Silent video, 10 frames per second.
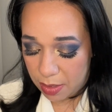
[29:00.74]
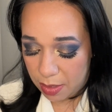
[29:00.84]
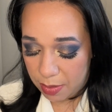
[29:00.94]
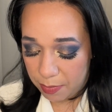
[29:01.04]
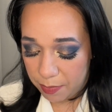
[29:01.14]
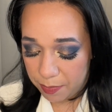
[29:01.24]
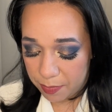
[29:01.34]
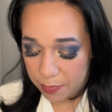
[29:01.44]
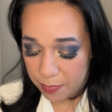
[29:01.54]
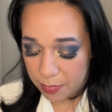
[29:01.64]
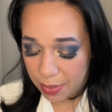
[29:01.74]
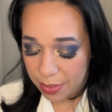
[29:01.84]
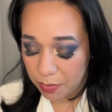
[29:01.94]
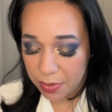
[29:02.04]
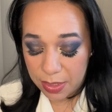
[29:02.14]
I
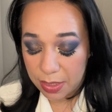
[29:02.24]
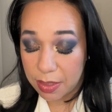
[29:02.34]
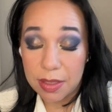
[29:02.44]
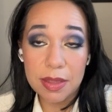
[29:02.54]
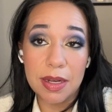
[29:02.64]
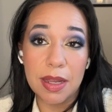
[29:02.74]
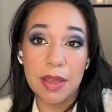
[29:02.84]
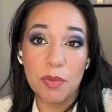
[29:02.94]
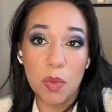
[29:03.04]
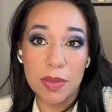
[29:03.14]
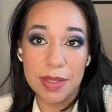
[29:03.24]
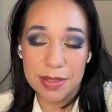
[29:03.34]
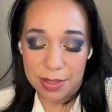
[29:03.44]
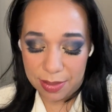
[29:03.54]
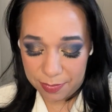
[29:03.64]
don't think that I have worn this
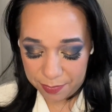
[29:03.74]
yet,